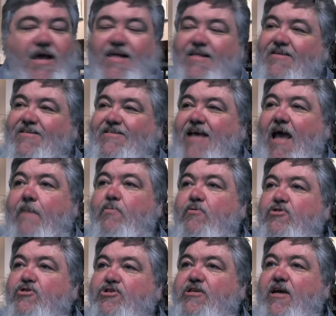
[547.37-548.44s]
the
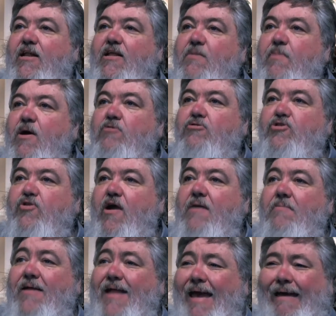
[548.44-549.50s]
disciples are still in the boat
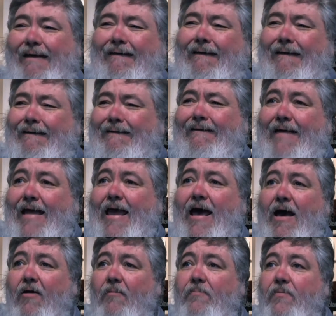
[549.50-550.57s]
screaming,
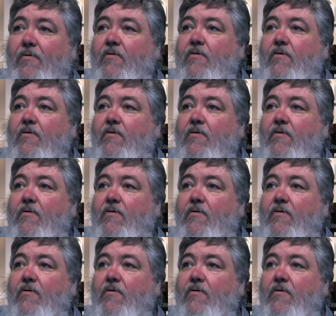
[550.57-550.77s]
help!